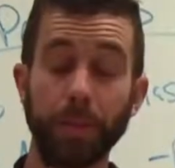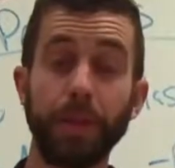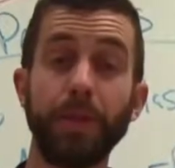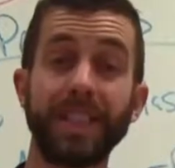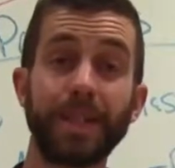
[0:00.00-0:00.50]

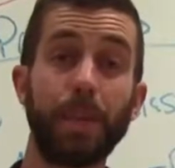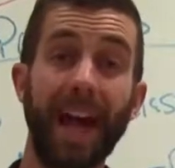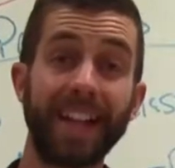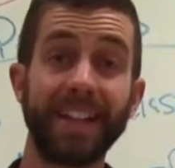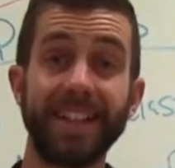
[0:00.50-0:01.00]

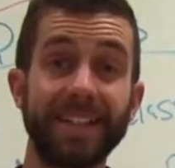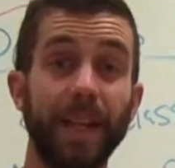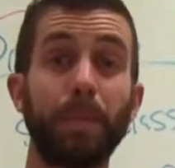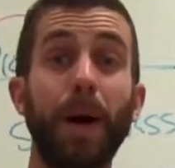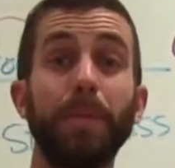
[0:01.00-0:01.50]
municipalities,
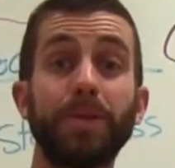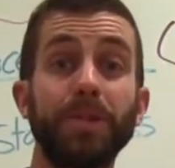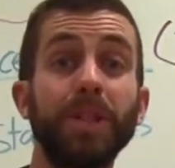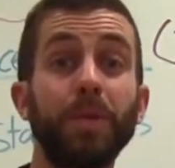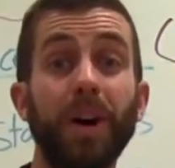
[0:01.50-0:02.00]
like public
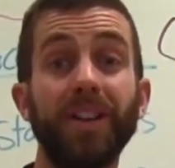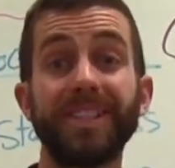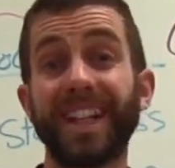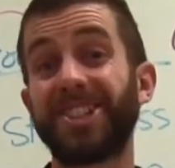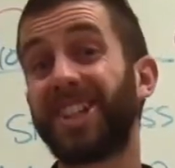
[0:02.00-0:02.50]
drinking water,
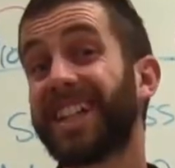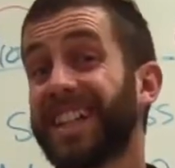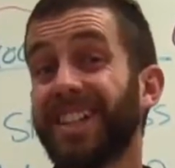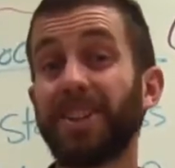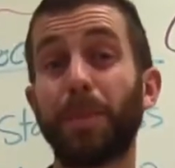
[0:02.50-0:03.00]
is actually
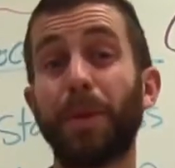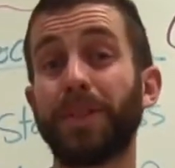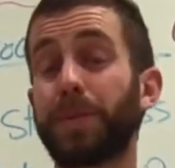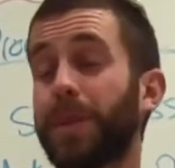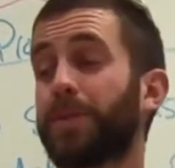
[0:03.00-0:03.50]
cleaner than
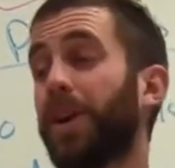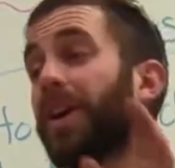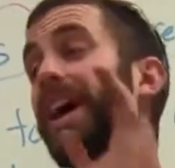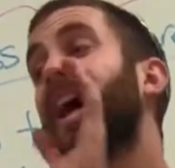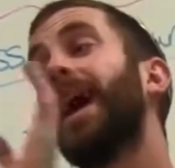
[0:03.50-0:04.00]
Poland Springs
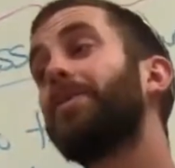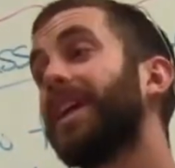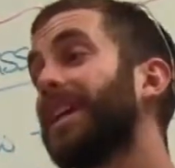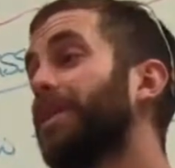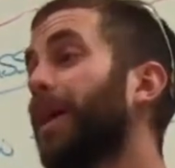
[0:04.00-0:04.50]
water. I'm
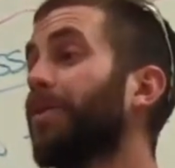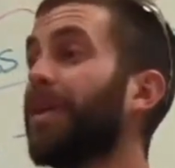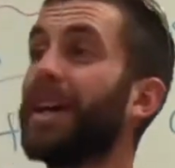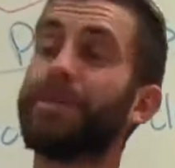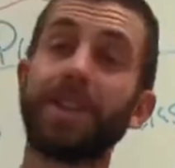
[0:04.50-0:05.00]
getting into my
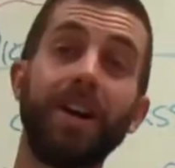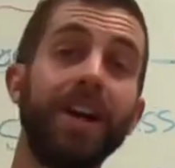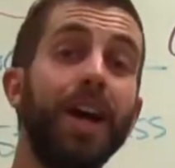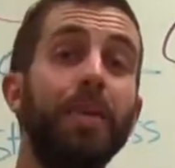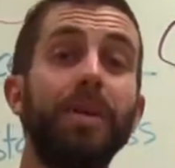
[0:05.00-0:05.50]
rant, I'm
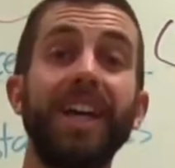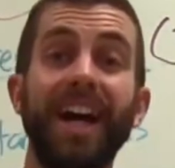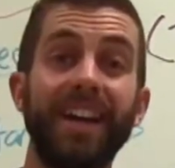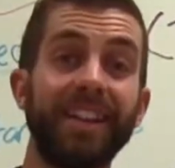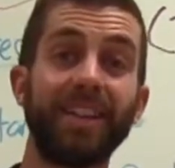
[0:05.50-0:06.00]
sorry. But
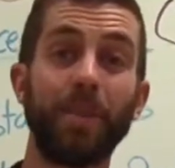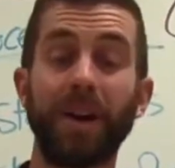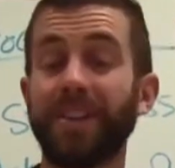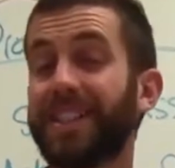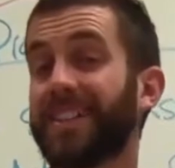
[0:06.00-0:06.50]
yeah, the
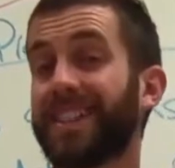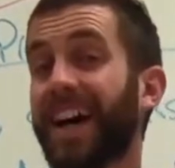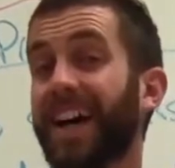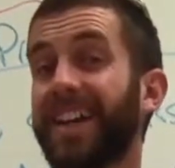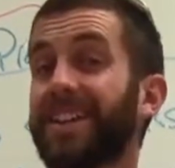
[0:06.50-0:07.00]
water is
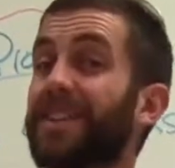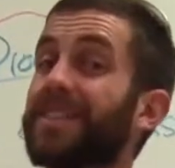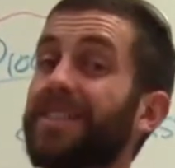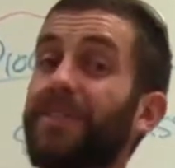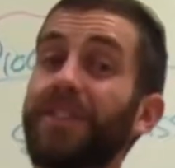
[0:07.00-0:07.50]
outside,
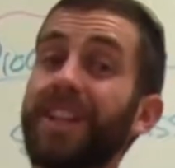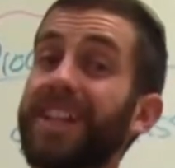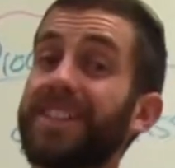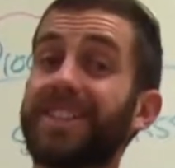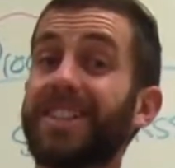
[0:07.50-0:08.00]
it's free,
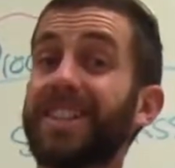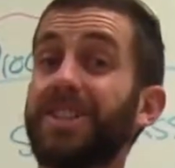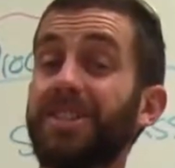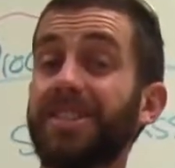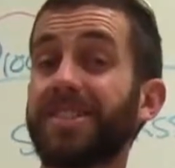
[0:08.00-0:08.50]
it's
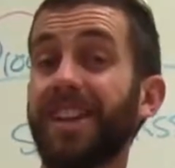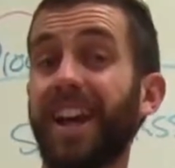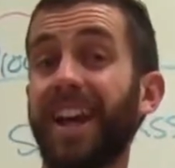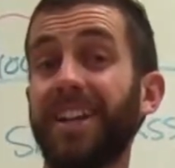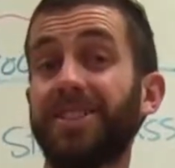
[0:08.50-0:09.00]
delicious,
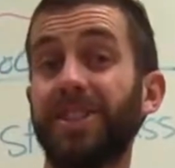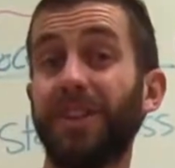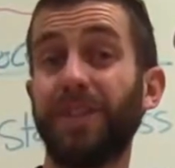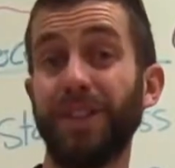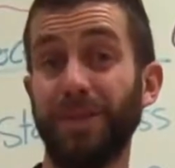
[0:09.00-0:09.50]
and it's
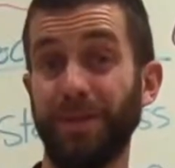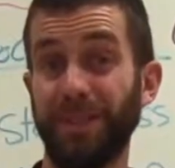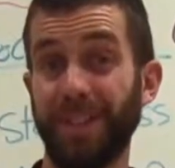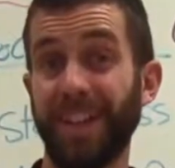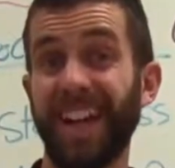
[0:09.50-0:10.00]
good for you.
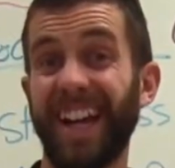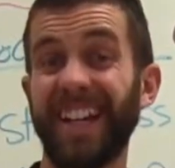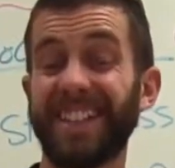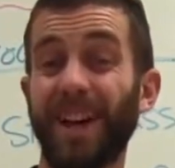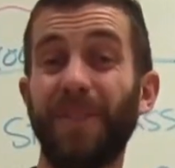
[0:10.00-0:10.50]

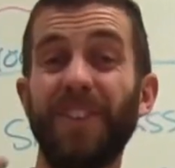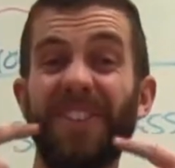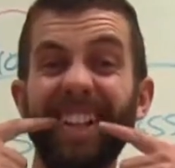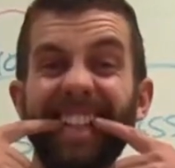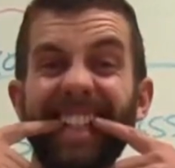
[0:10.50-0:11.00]
And it's helpful
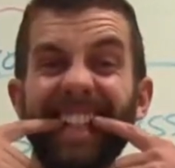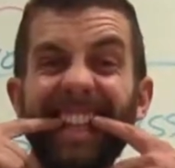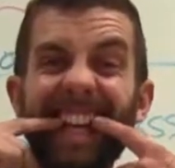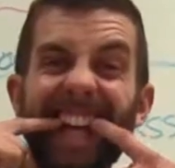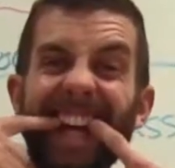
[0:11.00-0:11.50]
for your teeth